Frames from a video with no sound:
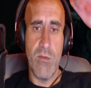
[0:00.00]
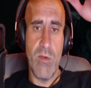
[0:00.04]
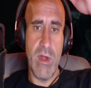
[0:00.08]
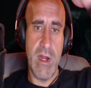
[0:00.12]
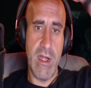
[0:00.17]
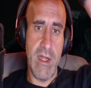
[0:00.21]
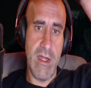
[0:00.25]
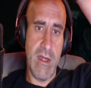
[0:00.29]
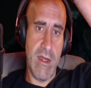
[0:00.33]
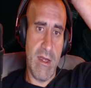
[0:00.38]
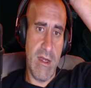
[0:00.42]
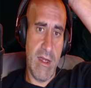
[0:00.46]

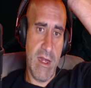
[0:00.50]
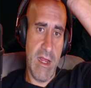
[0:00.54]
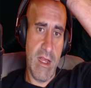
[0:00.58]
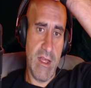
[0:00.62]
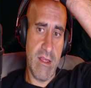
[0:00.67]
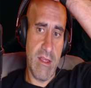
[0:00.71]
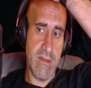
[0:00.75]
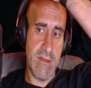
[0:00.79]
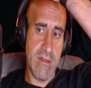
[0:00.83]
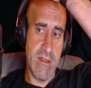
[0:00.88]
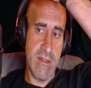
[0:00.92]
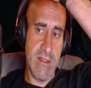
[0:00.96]
when
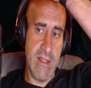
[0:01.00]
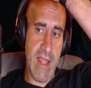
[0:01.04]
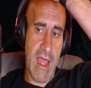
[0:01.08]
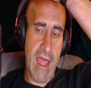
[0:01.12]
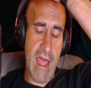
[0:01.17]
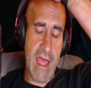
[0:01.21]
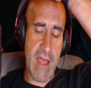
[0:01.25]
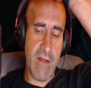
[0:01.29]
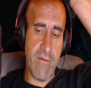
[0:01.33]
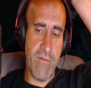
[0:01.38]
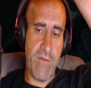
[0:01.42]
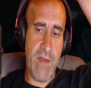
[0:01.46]
his
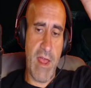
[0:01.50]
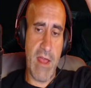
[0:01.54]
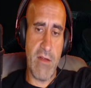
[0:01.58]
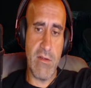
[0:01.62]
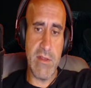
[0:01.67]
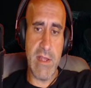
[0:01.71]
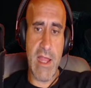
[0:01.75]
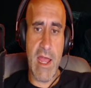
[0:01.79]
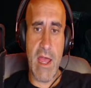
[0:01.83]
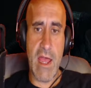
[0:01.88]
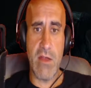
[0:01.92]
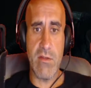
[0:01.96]
dad
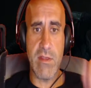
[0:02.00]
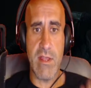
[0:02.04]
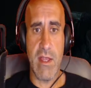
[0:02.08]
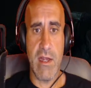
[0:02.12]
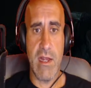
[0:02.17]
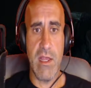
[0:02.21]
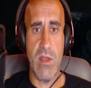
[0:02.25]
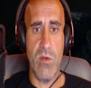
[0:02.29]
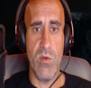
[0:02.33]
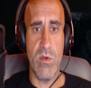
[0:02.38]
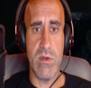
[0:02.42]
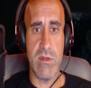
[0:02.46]
found out
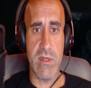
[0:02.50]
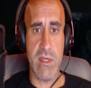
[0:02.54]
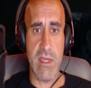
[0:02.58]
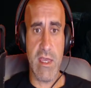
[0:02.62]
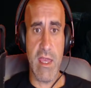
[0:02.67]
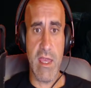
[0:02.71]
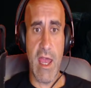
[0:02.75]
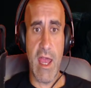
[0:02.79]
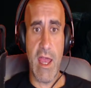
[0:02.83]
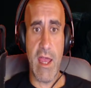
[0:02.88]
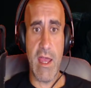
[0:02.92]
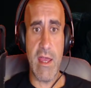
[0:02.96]
that he was
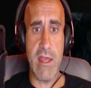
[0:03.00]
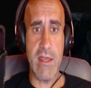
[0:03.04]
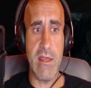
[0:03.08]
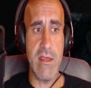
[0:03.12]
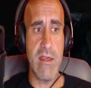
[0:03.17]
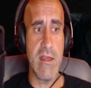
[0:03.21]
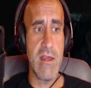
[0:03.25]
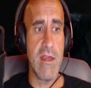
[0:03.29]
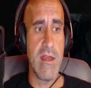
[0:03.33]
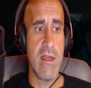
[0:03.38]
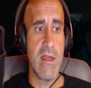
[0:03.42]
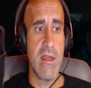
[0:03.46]

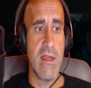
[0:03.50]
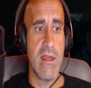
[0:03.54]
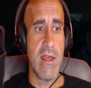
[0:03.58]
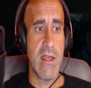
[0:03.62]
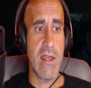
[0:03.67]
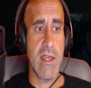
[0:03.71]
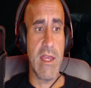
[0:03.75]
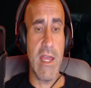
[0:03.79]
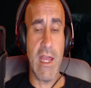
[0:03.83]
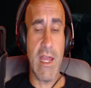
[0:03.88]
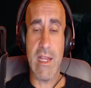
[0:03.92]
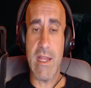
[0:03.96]
gay,
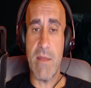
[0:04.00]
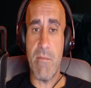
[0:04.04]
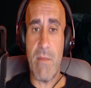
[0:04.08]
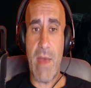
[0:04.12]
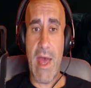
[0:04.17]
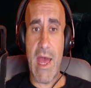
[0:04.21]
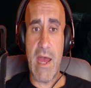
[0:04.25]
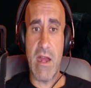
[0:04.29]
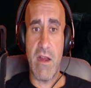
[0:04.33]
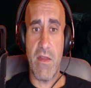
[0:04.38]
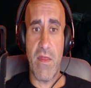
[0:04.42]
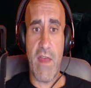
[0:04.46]
kicked
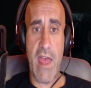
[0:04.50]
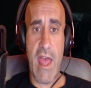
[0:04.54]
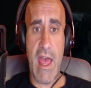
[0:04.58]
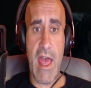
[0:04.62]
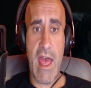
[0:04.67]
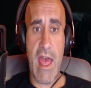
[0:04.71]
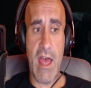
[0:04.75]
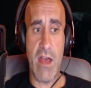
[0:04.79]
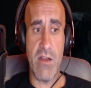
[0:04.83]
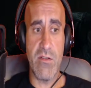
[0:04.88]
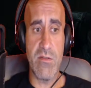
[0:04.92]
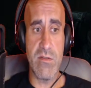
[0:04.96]
him out of the
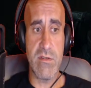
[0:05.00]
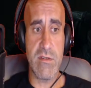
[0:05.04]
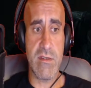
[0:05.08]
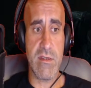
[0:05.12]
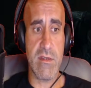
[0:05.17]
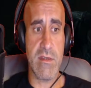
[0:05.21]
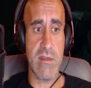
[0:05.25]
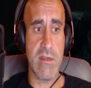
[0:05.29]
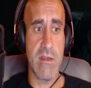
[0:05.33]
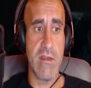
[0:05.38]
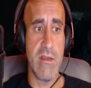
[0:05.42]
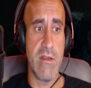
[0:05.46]

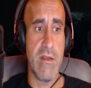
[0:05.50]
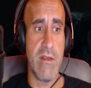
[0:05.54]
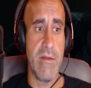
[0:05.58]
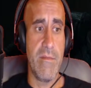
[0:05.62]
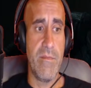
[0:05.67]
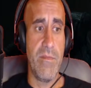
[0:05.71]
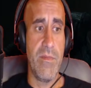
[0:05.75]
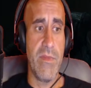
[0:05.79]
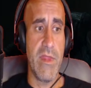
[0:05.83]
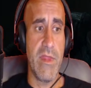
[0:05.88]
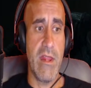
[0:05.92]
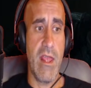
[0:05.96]
house.
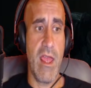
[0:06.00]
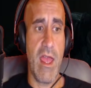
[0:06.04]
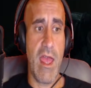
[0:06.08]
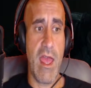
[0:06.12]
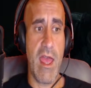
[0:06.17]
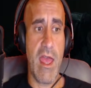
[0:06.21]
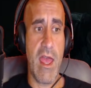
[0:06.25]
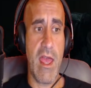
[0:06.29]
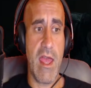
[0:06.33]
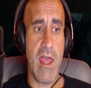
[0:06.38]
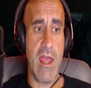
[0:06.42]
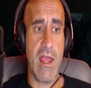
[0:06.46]

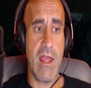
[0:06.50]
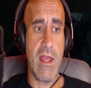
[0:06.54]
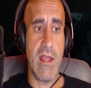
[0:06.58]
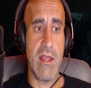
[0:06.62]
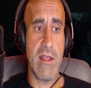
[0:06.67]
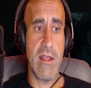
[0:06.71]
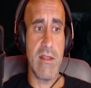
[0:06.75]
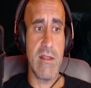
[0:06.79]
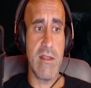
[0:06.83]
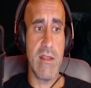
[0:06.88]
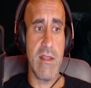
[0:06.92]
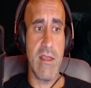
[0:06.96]

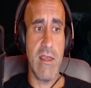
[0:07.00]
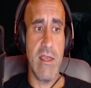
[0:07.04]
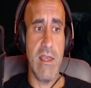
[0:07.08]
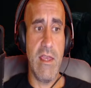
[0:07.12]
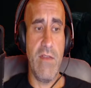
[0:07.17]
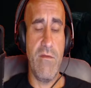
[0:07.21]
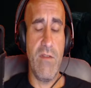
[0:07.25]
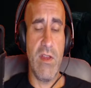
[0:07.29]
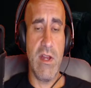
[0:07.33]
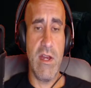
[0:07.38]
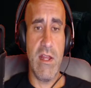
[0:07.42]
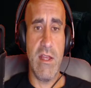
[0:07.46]
And
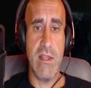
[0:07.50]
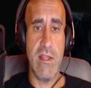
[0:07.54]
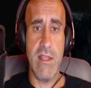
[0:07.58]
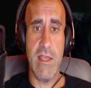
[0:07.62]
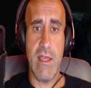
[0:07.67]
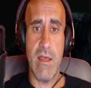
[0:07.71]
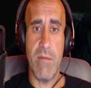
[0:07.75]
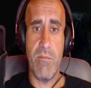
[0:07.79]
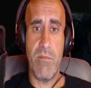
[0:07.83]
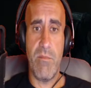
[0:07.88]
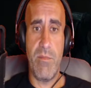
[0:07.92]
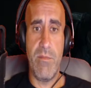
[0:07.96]
even
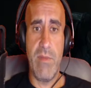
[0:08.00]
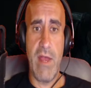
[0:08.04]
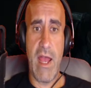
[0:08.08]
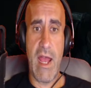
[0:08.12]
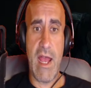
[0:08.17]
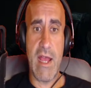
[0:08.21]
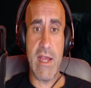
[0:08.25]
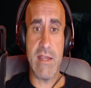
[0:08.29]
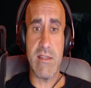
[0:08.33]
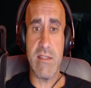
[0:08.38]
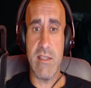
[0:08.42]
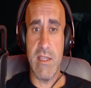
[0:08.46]

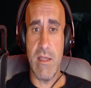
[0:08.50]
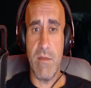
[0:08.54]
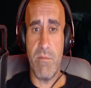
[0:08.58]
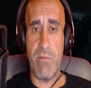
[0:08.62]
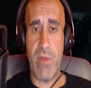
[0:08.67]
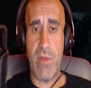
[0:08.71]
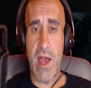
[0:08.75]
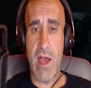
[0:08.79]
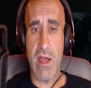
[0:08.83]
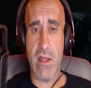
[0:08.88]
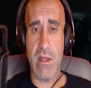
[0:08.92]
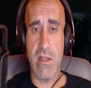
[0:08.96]
as the
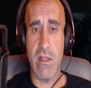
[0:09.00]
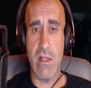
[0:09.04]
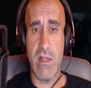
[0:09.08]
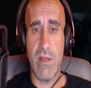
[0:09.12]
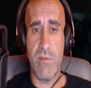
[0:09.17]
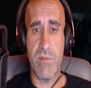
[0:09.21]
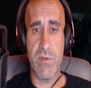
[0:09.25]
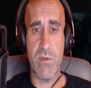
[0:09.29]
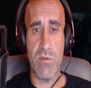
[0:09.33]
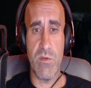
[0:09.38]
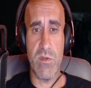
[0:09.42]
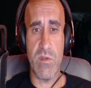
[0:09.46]

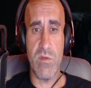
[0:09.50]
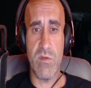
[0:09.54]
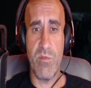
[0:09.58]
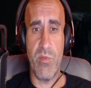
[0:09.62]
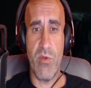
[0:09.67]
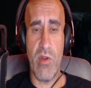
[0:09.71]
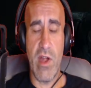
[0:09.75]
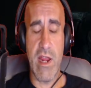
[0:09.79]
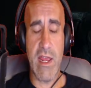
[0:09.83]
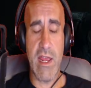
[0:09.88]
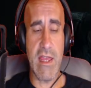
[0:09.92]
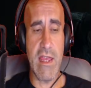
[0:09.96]
apocalypse was
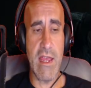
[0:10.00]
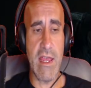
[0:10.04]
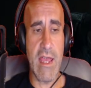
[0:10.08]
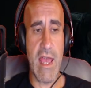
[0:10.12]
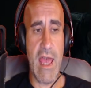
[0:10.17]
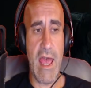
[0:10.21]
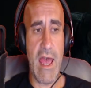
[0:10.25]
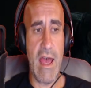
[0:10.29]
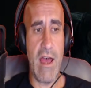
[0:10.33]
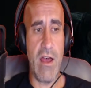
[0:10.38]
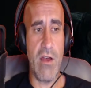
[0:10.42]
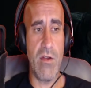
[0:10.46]

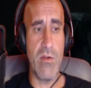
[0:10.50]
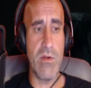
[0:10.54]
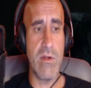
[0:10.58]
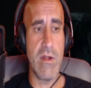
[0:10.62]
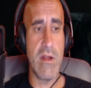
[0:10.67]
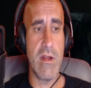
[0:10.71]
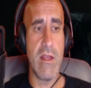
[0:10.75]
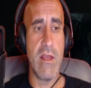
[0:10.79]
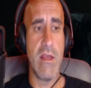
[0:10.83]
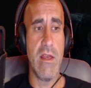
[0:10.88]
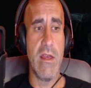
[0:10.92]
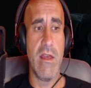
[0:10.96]
breaking out,